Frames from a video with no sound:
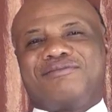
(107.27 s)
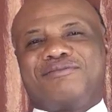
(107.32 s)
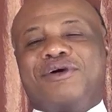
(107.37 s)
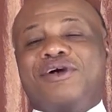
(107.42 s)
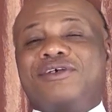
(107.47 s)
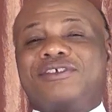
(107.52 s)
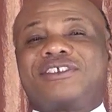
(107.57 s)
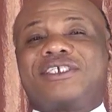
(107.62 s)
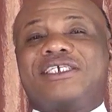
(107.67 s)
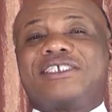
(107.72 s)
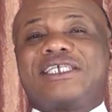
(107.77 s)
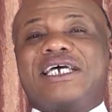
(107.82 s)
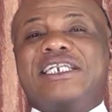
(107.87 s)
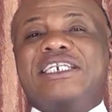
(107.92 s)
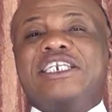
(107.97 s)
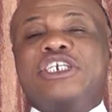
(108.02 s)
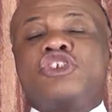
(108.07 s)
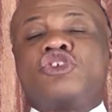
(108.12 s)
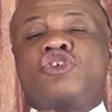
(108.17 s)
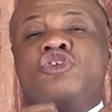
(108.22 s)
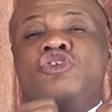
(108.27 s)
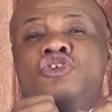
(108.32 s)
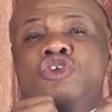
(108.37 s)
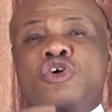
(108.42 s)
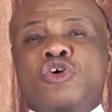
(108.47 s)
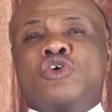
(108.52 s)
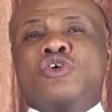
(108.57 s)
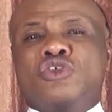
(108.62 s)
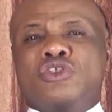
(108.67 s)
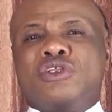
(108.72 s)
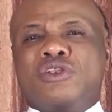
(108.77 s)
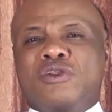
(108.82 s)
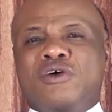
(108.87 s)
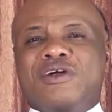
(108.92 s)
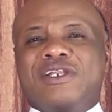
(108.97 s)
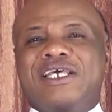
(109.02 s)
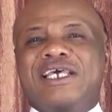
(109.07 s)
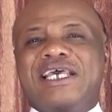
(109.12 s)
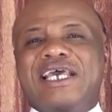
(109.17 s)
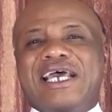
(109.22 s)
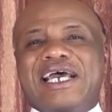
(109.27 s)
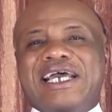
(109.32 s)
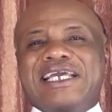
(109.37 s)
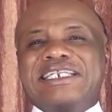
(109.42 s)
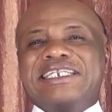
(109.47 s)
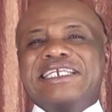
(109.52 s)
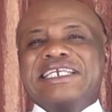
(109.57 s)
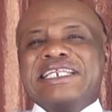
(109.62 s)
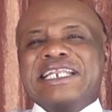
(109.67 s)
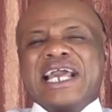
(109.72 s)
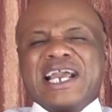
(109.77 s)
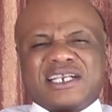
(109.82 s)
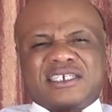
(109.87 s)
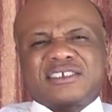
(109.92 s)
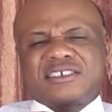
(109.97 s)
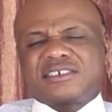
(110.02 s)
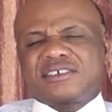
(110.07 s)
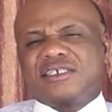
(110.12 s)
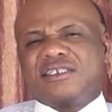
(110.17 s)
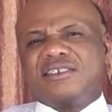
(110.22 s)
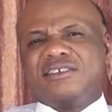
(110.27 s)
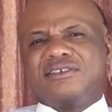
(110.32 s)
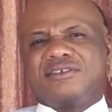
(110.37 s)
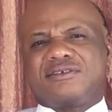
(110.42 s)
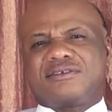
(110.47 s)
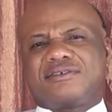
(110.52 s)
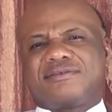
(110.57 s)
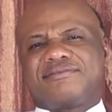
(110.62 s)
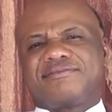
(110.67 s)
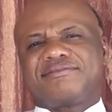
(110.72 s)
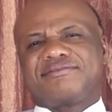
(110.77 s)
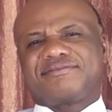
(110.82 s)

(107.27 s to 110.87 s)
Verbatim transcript: Paul says, I need to know the Lord and in excellence.